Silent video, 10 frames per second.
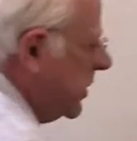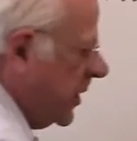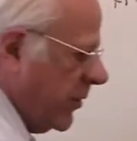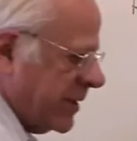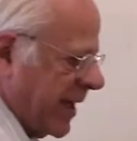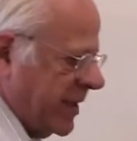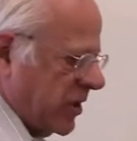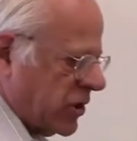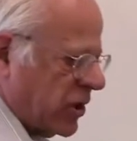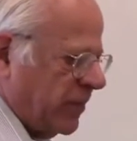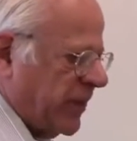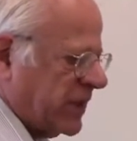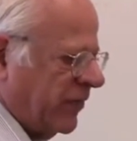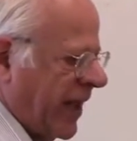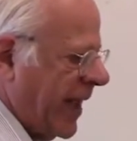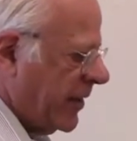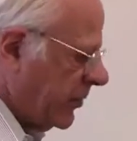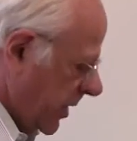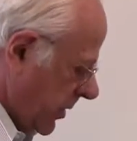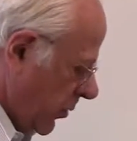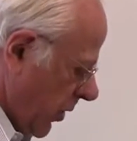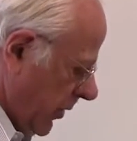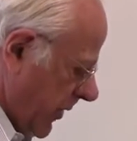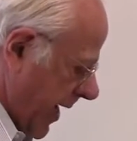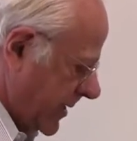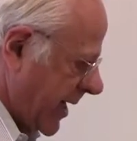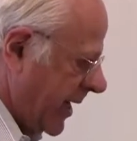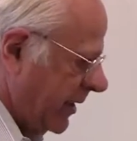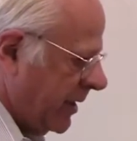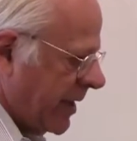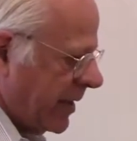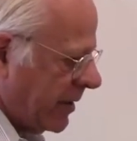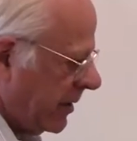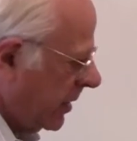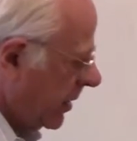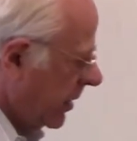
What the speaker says: there is a surplus value that the worker has alienated